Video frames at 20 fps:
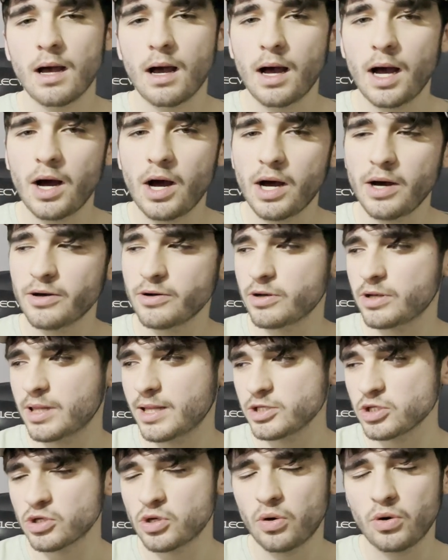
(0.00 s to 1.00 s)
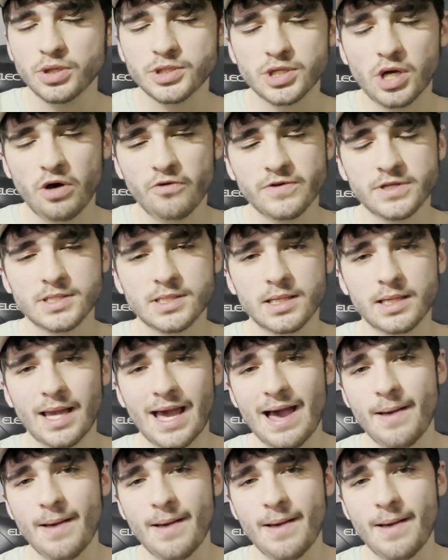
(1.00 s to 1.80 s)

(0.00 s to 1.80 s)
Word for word: Uh, collision Course, obviously,